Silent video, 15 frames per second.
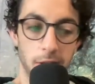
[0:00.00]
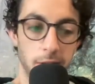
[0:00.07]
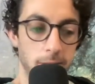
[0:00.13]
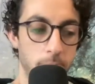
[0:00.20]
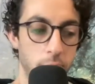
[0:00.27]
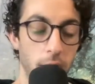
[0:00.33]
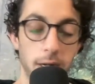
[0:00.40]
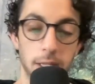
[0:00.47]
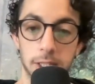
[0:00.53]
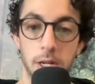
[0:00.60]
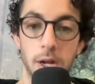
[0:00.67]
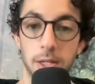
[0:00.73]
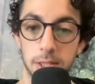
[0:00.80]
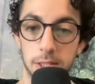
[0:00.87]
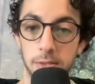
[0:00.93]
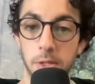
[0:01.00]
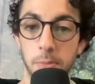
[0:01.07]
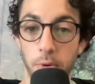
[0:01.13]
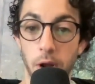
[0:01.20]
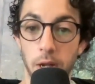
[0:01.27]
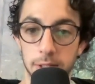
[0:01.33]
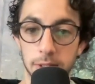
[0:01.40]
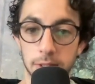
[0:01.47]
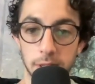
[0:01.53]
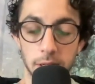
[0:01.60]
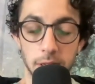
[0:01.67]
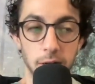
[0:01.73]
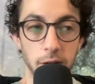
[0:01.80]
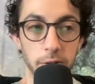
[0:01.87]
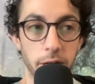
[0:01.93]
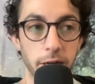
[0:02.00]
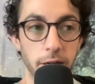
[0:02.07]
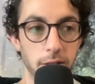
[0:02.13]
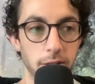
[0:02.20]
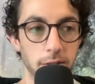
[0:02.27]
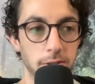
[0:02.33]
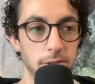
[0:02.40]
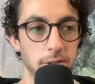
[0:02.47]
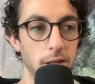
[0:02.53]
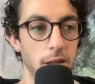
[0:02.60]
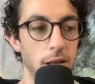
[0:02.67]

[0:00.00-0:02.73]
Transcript: The brain is constantly processing a lot of this.